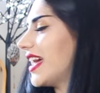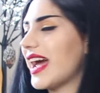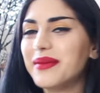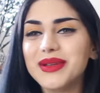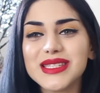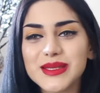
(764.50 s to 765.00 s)

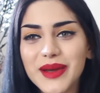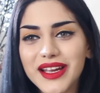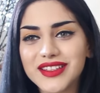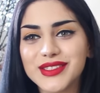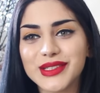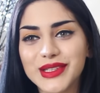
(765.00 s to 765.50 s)
I'm
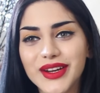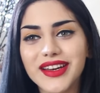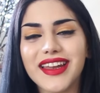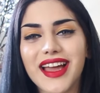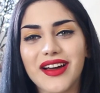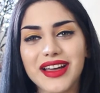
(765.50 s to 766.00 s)
inspired to
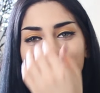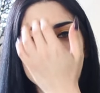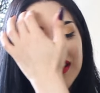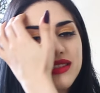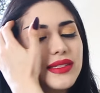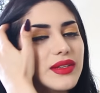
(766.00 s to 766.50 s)
learn now, at
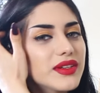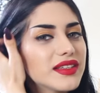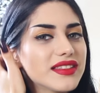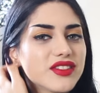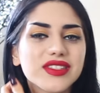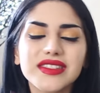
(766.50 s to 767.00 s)
least
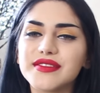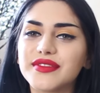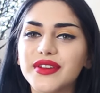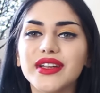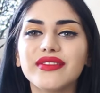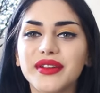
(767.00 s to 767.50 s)
learn just the
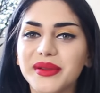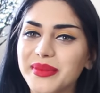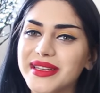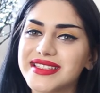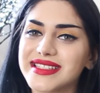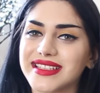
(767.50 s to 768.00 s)
very, very
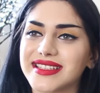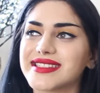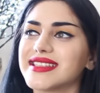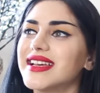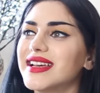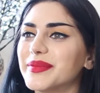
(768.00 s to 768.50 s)

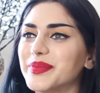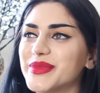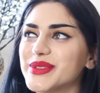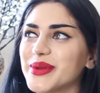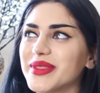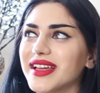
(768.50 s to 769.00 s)
basics,
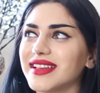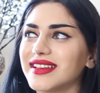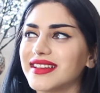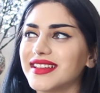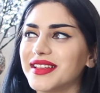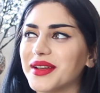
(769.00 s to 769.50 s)
so that,
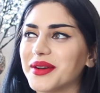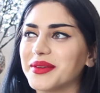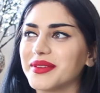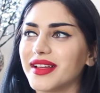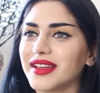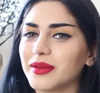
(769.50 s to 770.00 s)
you
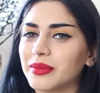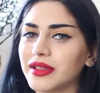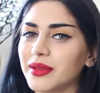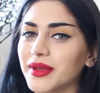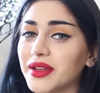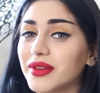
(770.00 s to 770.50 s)
know, I can
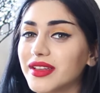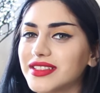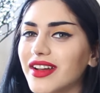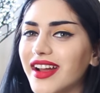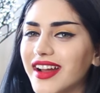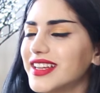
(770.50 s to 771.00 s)
play my own
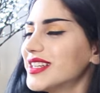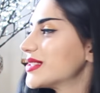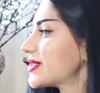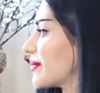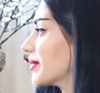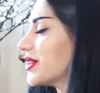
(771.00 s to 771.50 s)
guitar.
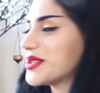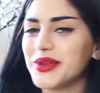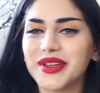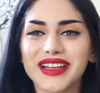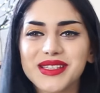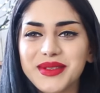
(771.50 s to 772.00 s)
So I'm going to
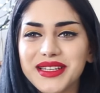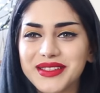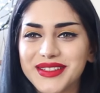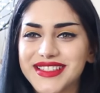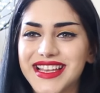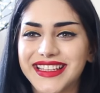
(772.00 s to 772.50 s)
show you guys what it looks